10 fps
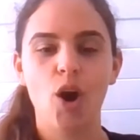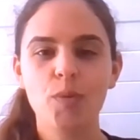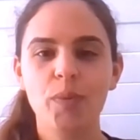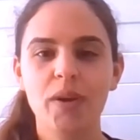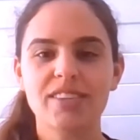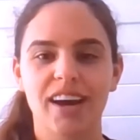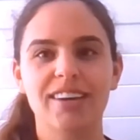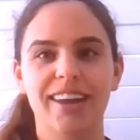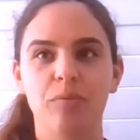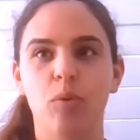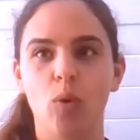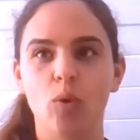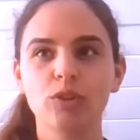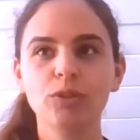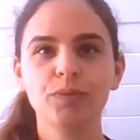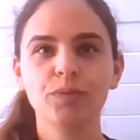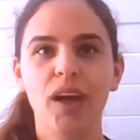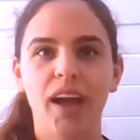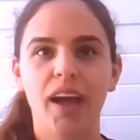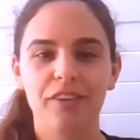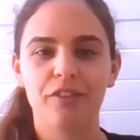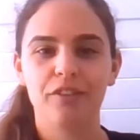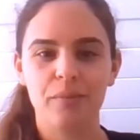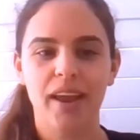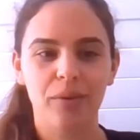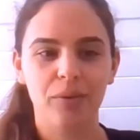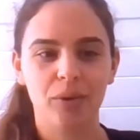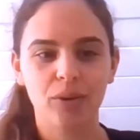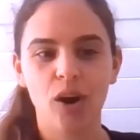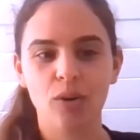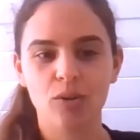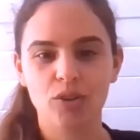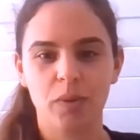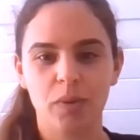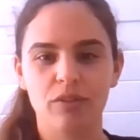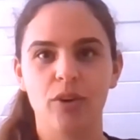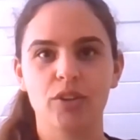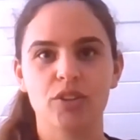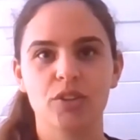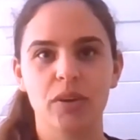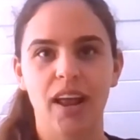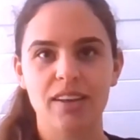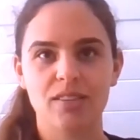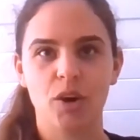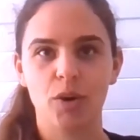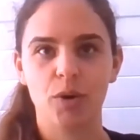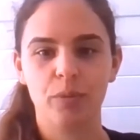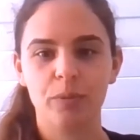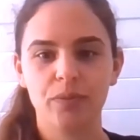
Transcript: HOAP is the RDN portal, and from now on, I'll just be referring to it as HOAP.